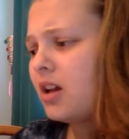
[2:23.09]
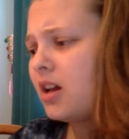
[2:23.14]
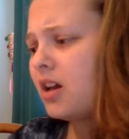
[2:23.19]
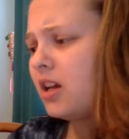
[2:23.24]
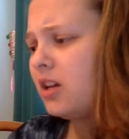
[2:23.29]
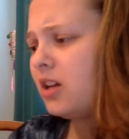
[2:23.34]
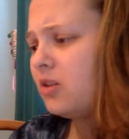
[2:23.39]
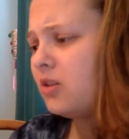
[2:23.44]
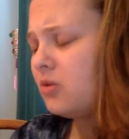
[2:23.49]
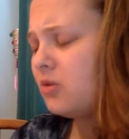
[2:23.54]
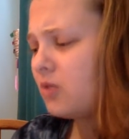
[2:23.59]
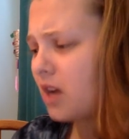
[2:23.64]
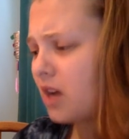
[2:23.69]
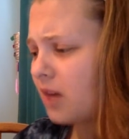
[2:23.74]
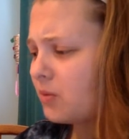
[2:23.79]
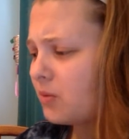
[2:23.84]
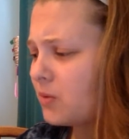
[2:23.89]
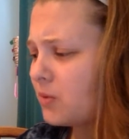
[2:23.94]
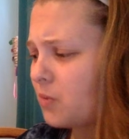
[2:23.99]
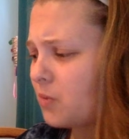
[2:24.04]
He knew
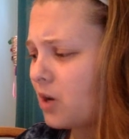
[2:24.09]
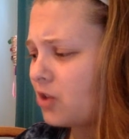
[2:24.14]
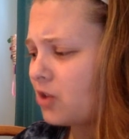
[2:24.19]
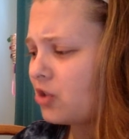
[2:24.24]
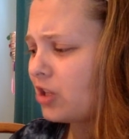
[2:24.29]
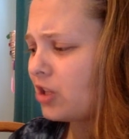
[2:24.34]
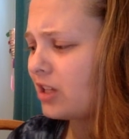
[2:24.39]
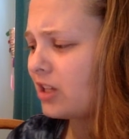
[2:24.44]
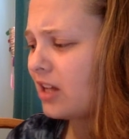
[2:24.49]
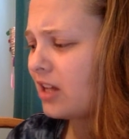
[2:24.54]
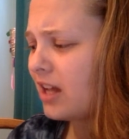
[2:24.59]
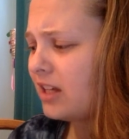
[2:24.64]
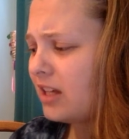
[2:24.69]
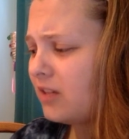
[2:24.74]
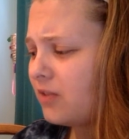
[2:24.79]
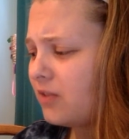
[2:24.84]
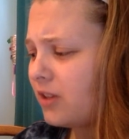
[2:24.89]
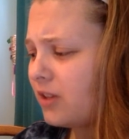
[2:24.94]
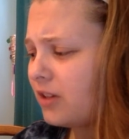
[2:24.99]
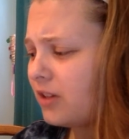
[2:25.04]
God was watching, and he
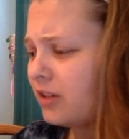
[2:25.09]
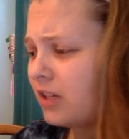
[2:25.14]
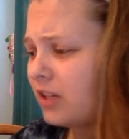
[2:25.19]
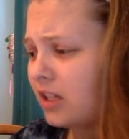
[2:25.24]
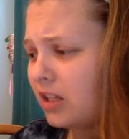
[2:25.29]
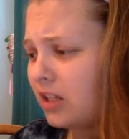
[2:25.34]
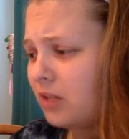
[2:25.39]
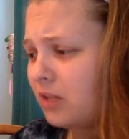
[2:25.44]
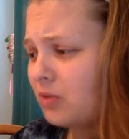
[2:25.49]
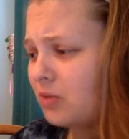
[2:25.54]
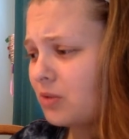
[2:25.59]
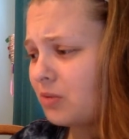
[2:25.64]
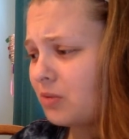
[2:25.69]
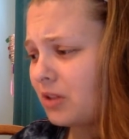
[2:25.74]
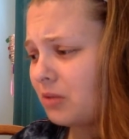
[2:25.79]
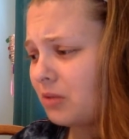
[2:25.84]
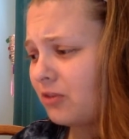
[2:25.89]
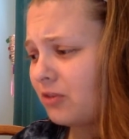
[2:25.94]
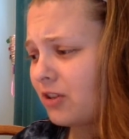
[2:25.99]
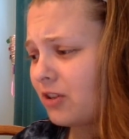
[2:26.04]
figured he was
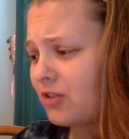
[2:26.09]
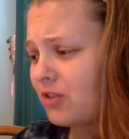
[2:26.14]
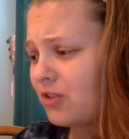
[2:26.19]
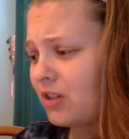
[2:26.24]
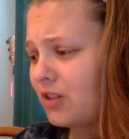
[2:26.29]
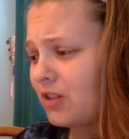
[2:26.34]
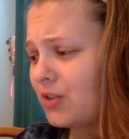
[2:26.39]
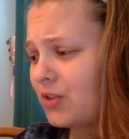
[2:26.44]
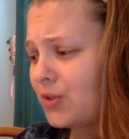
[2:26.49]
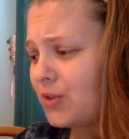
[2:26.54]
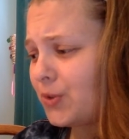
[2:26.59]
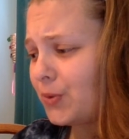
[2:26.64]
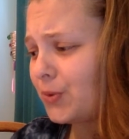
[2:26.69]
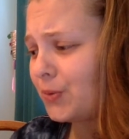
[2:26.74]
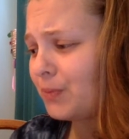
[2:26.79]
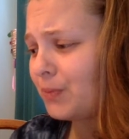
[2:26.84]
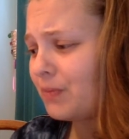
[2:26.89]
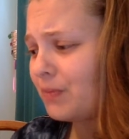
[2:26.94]
pretty frustrated too.